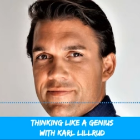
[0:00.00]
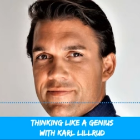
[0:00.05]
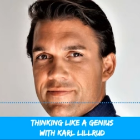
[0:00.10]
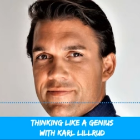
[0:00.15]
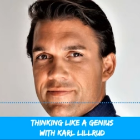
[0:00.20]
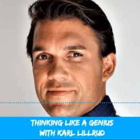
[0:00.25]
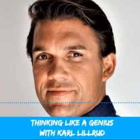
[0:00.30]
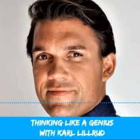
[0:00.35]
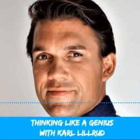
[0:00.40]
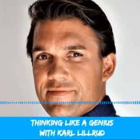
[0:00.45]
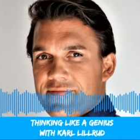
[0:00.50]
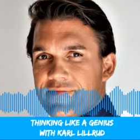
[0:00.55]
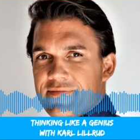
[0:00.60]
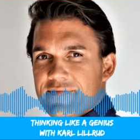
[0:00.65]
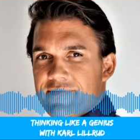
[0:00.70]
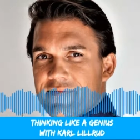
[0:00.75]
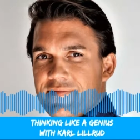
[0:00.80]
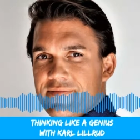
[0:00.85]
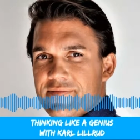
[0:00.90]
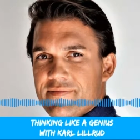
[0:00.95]
on.
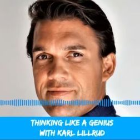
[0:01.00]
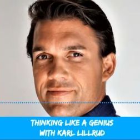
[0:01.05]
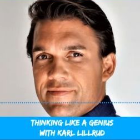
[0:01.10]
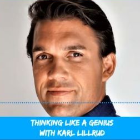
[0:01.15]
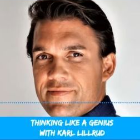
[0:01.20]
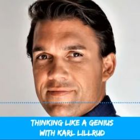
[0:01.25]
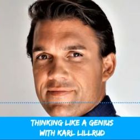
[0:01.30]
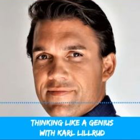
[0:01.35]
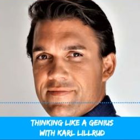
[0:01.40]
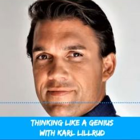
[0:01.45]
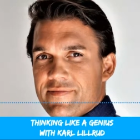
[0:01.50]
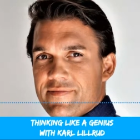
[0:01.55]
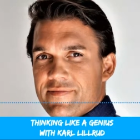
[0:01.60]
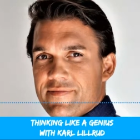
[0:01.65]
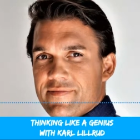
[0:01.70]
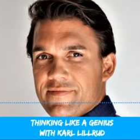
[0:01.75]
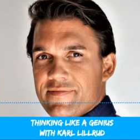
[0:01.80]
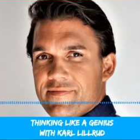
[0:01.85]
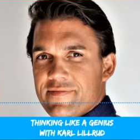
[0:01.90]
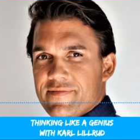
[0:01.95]
Um,
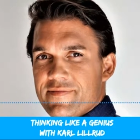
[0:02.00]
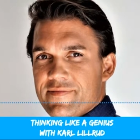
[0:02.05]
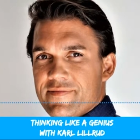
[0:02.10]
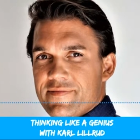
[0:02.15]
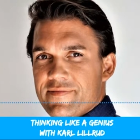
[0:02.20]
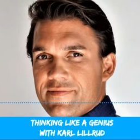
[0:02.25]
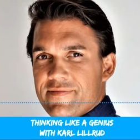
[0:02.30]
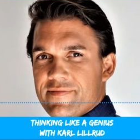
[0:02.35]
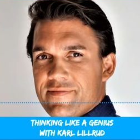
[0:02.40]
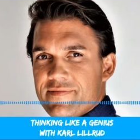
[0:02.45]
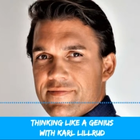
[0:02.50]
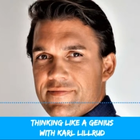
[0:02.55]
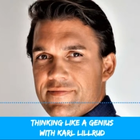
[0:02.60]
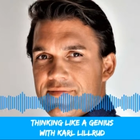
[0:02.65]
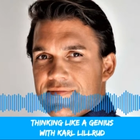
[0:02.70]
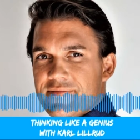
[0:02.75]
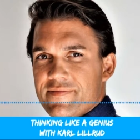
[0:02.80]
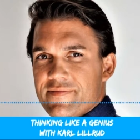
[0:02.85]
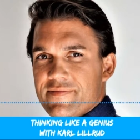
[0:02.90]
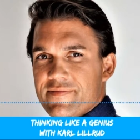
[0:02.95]

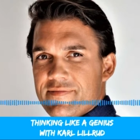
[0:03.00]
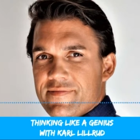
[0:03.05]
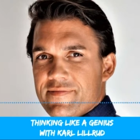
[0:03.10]
but